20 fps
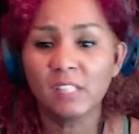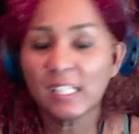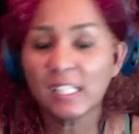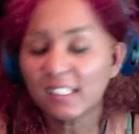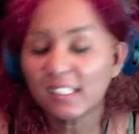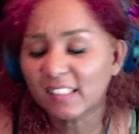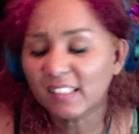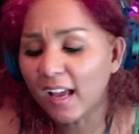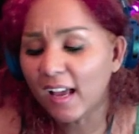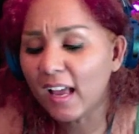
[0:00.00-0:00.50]

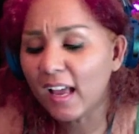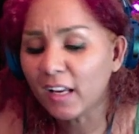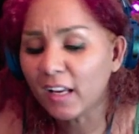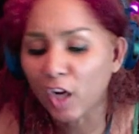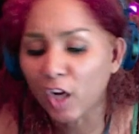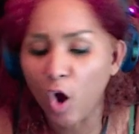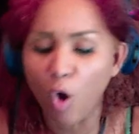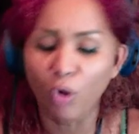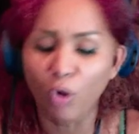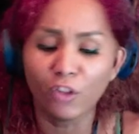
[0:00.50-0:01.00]
Take
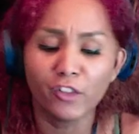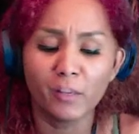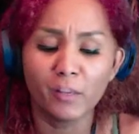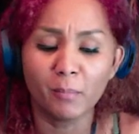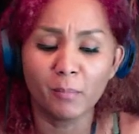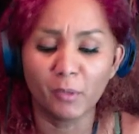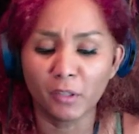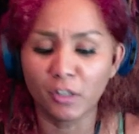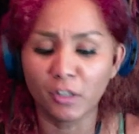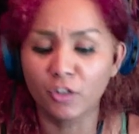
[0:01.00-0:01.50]
all the
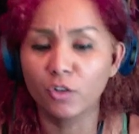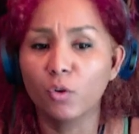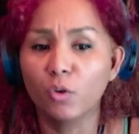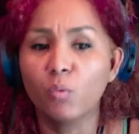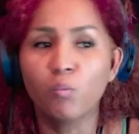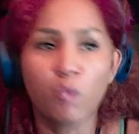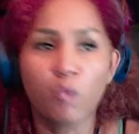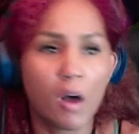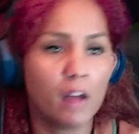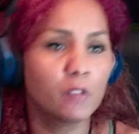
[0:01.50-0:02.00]
money you
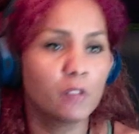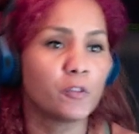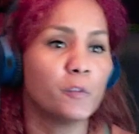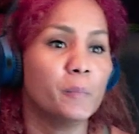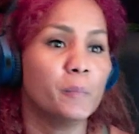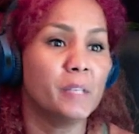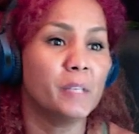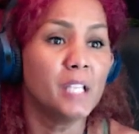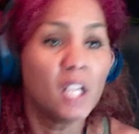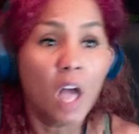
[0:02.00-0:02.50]
want from
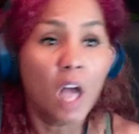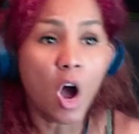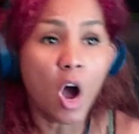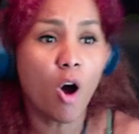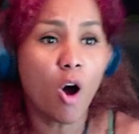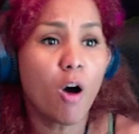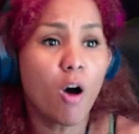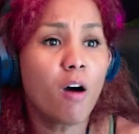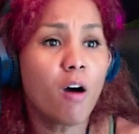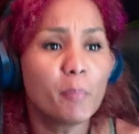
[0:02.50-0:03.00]
me,
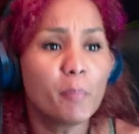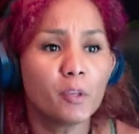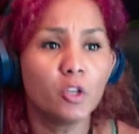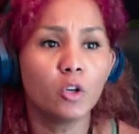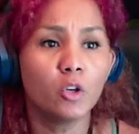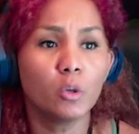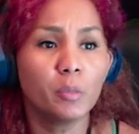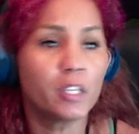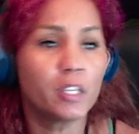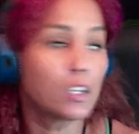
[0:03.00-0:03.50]
hope
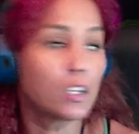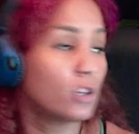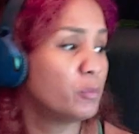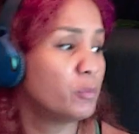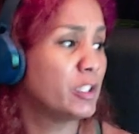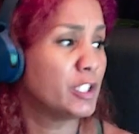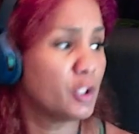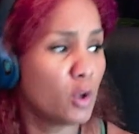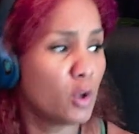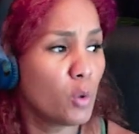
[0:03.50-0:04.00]
you become
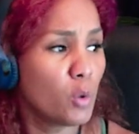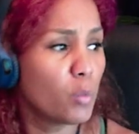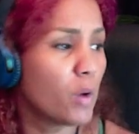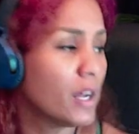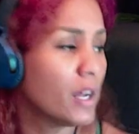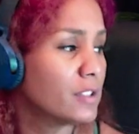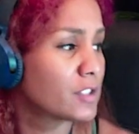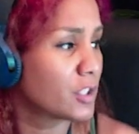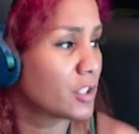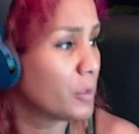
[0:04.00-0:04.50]
what you
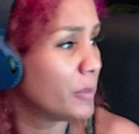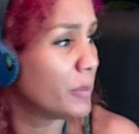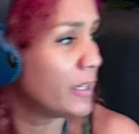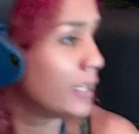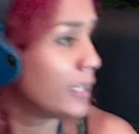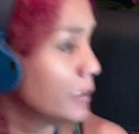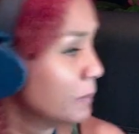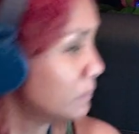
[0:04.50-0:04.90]
want to be.